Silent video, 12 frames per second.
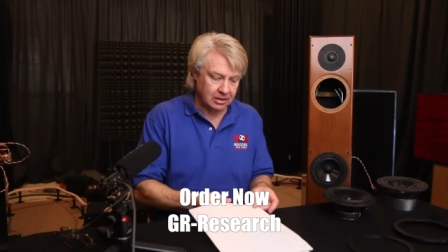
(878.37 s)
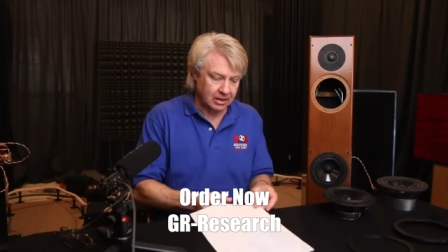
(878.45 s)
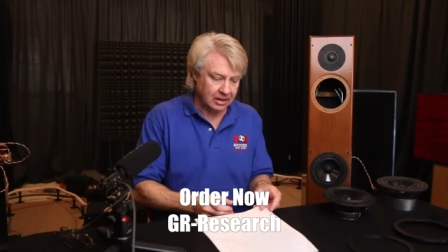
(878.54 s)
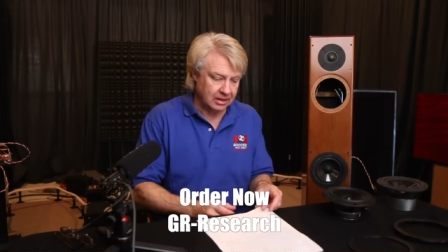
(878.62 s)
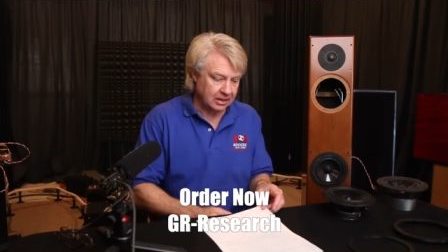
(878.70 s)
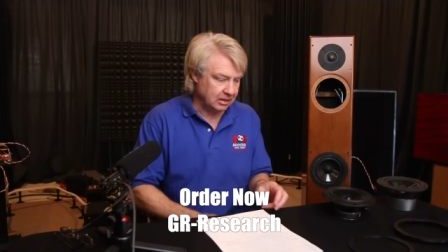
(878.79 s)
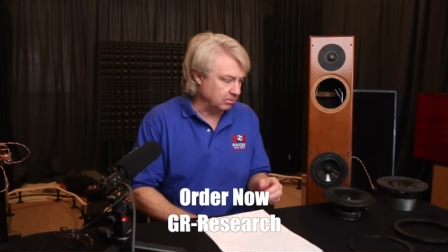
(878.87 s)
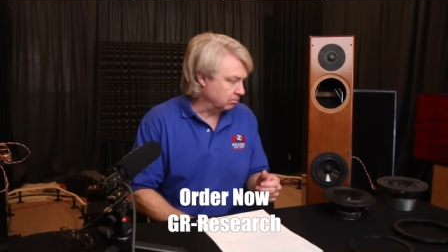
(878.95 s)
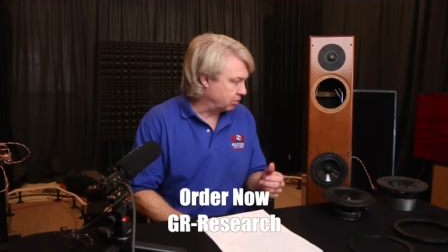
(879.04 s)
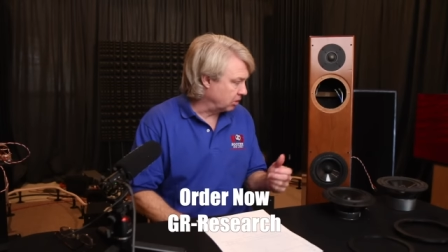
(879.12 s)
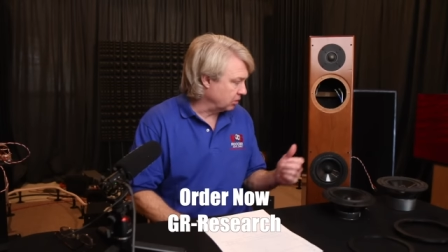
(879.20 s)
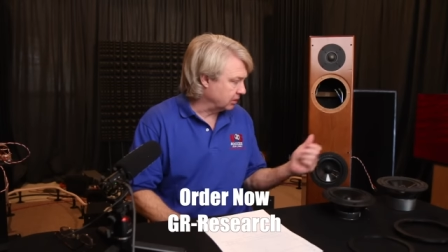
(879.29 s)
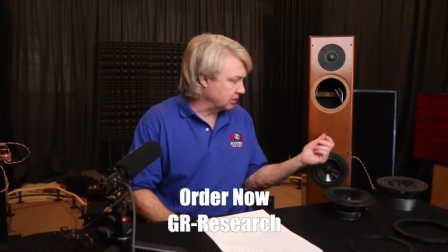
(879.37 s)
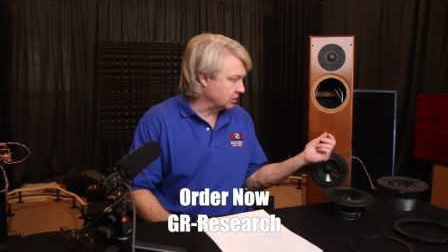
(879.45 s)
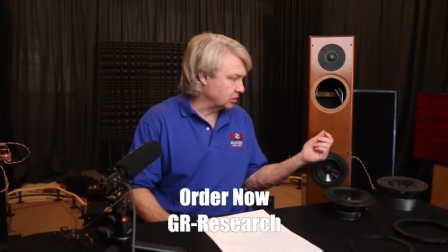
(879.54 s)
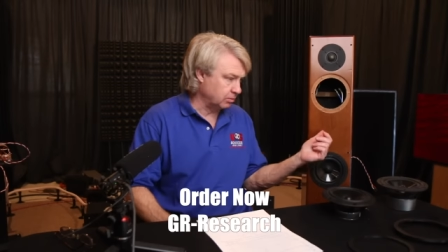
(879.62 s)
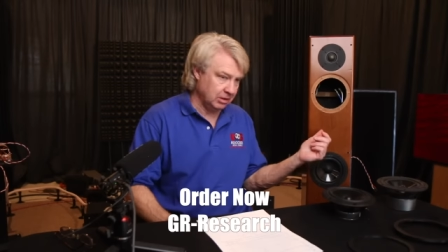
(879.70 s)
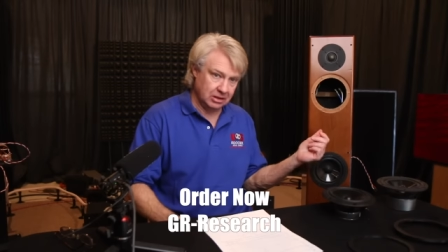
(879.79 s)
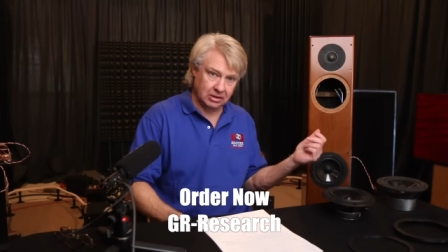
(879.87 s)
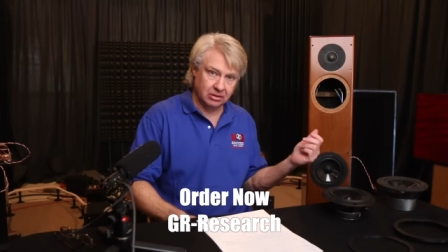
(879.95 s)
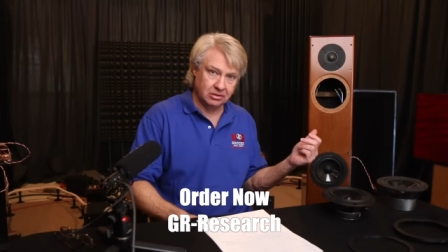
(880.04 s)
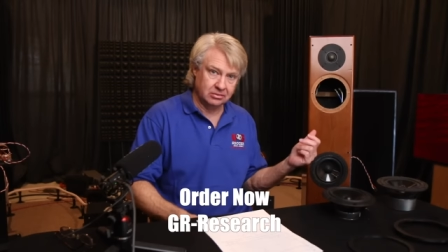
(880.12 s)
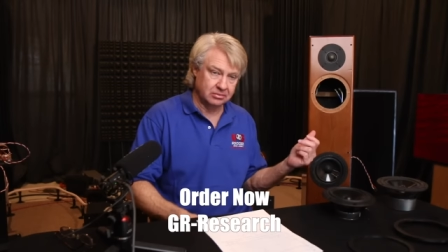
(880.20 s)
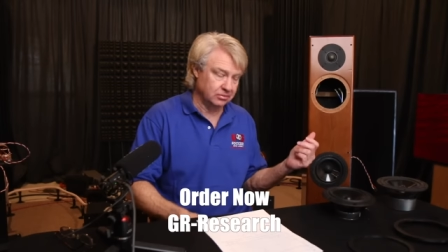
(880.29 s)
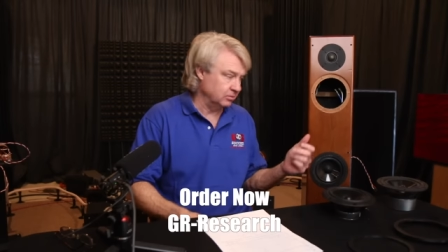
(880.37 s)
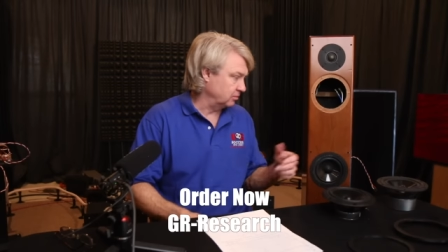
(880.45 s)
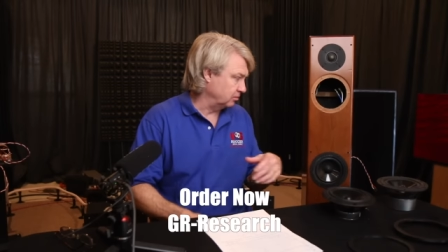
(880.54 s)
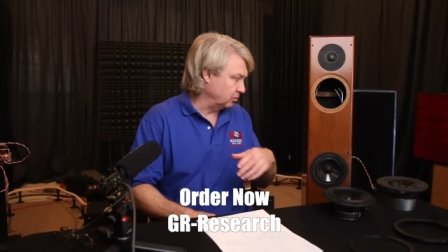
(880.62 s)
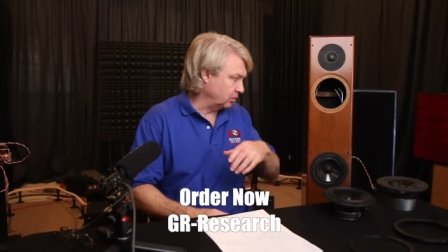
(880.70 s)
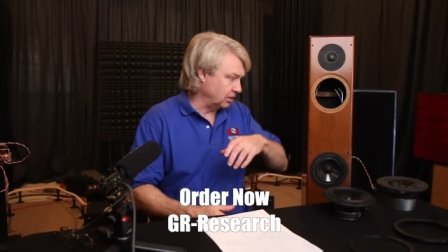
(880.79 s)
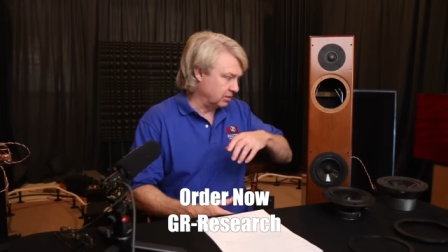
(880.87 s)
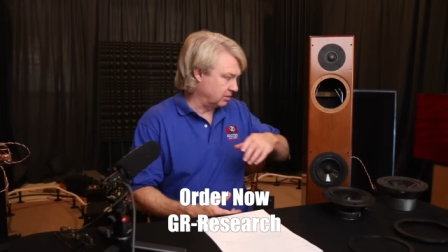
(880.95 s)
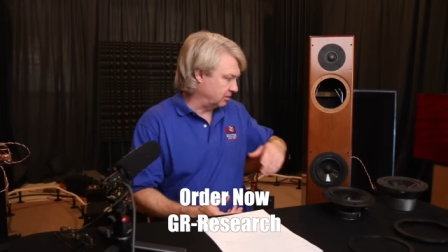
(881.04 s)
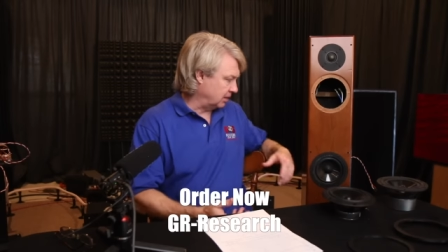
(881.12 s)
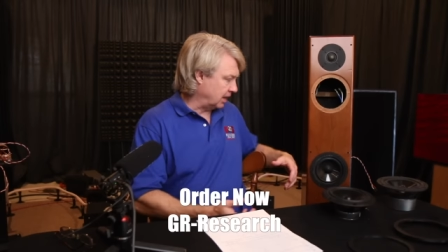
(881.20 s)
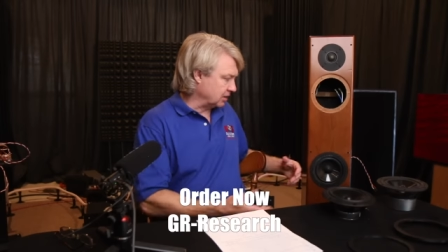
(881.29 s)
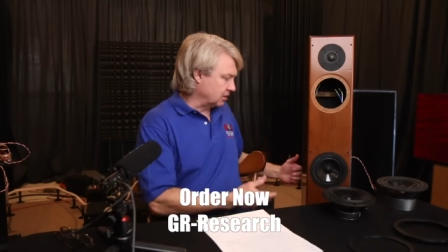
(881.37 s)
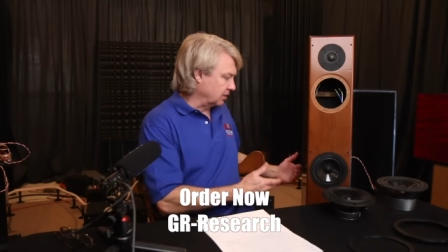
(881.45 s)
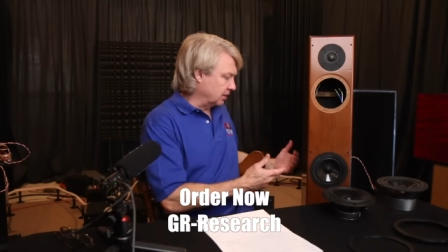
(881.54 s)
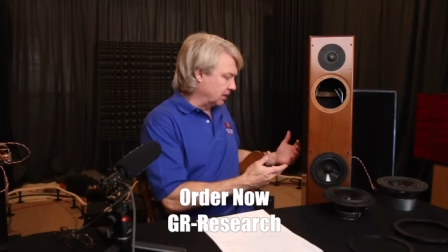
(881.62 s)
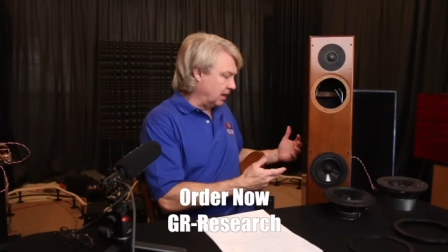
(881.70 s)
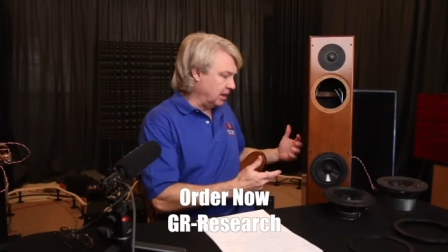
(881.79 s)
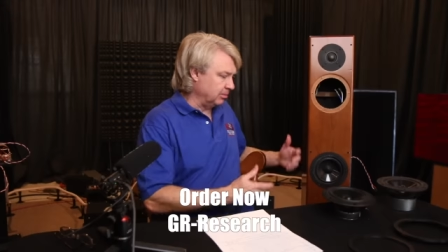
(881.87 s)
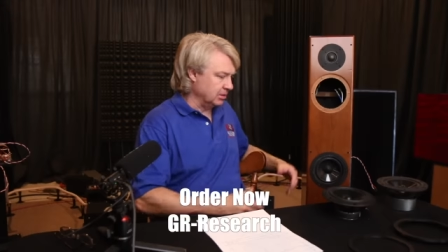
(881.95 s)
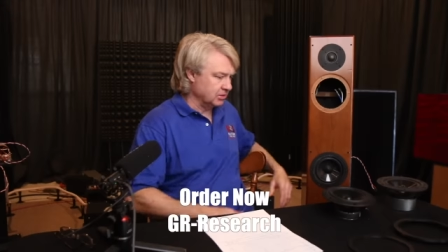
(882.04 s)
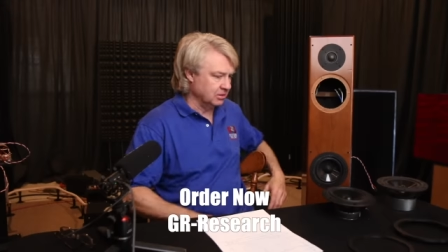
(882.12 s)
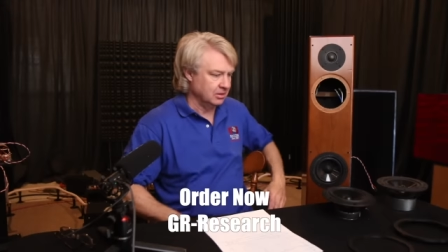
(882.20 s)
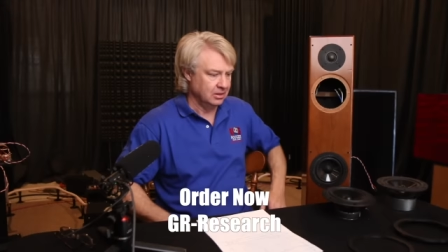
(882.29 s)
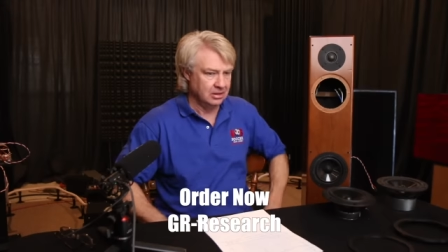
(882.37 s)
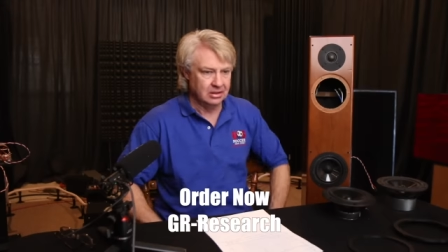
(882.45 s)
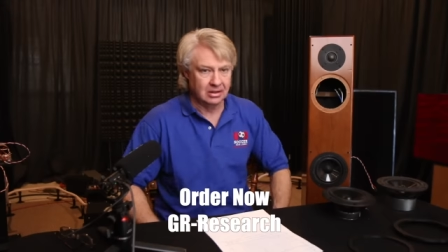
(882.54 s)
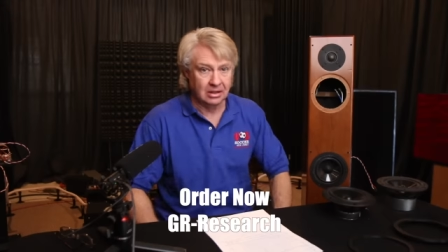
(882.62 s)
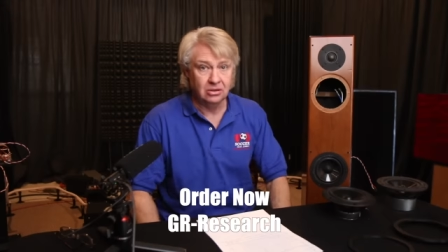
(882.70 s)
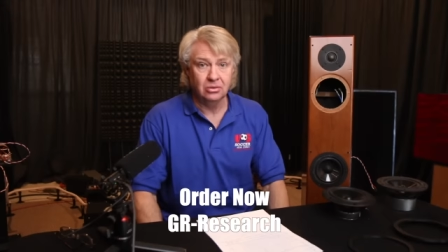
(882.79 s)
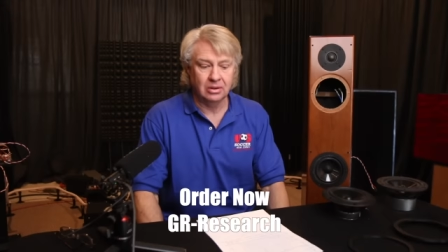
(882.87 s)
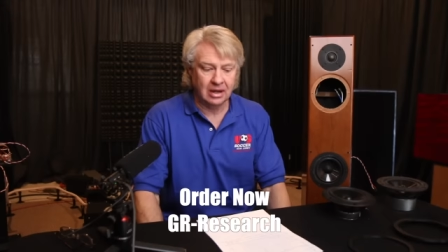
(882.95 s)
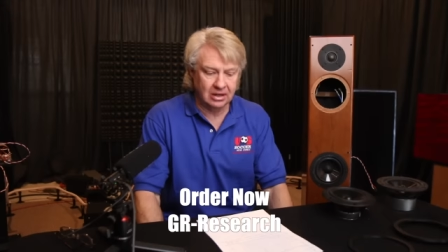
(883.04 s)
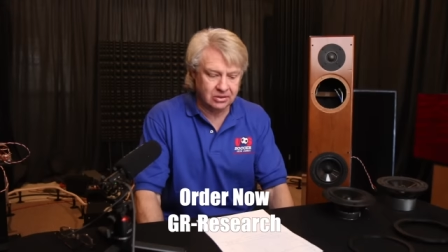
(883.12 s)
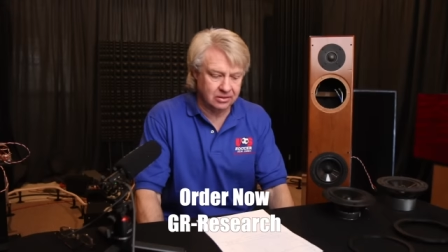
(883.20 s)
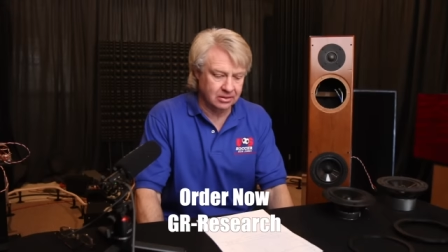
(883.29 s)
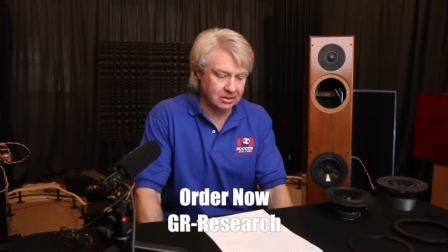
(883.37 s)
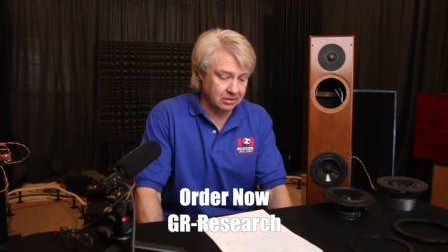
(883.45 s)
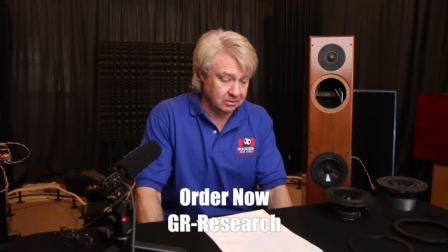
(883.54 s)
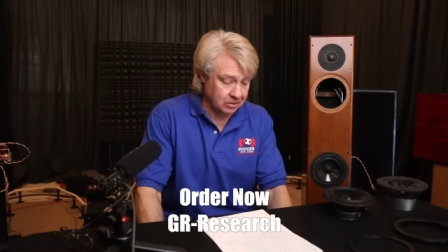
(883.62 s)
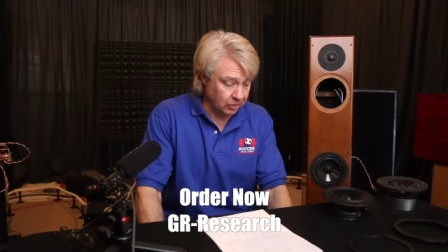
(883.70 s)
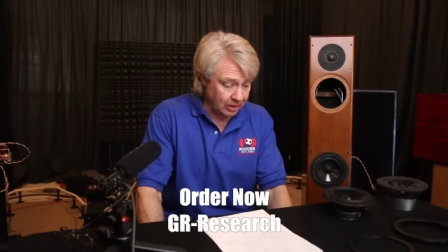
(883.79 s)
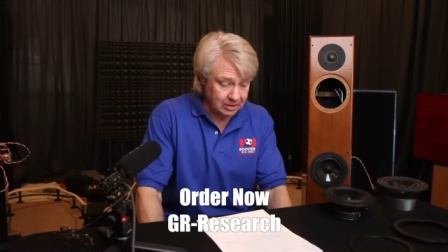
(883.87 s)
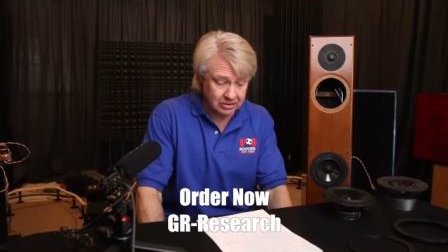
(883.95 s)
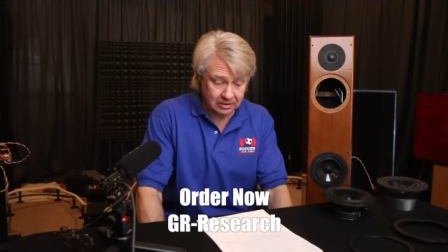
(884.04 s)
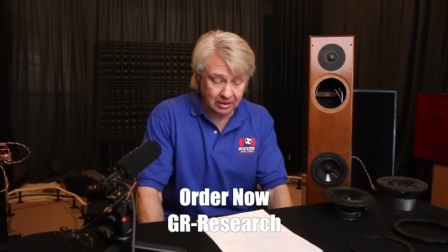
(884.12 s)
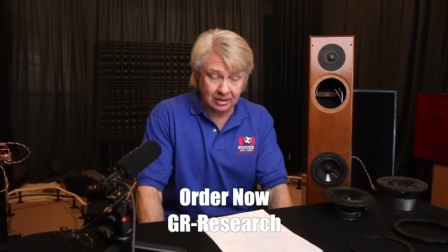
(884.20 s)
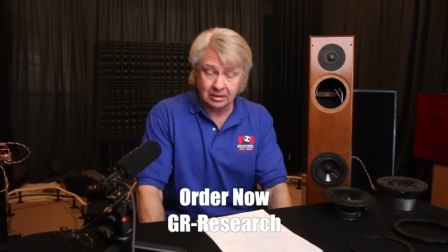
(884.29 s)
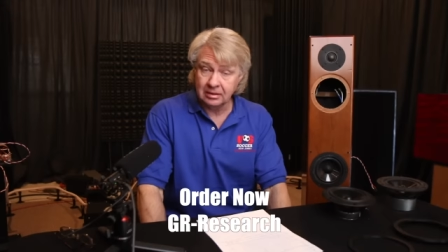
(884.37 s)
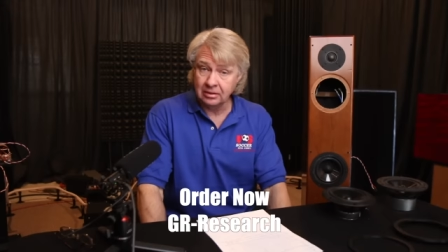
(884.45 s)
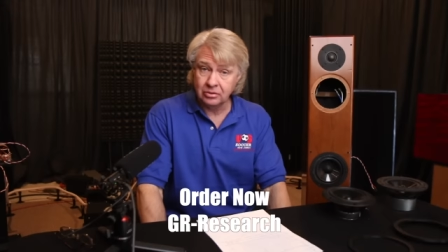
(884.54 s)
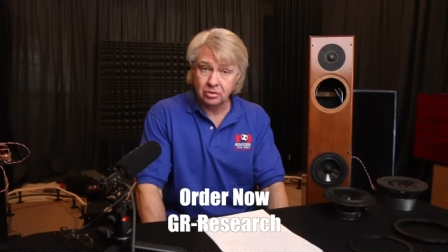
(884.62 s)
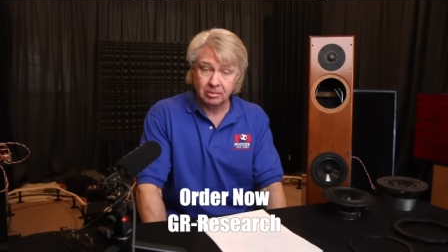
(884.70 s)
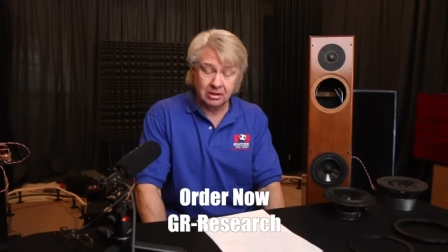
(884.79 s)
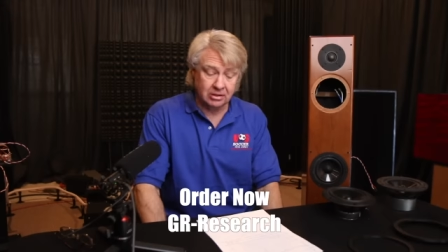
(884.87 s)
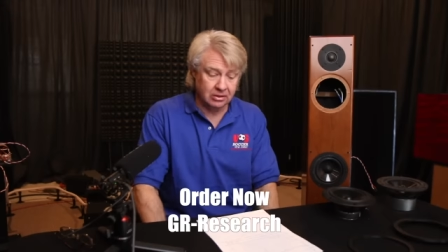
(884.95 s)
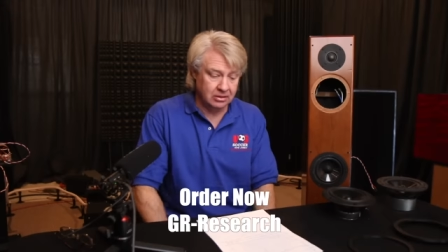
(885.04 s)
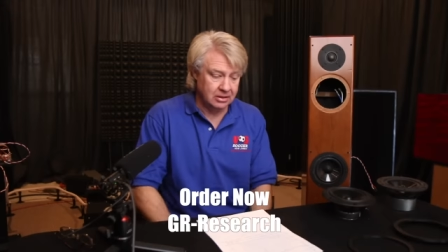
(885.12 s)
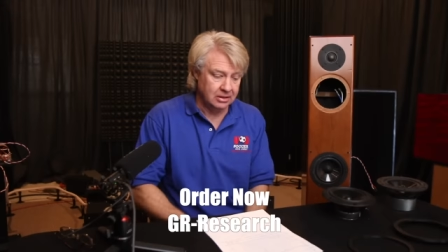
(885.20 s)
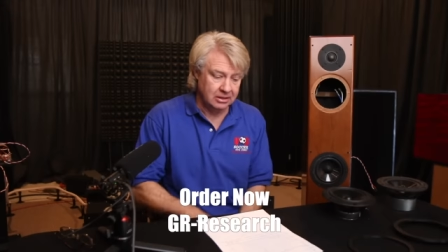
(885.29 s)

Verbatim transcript: a broken speaker with nice looking cabinets into an actually great sounding little speaker.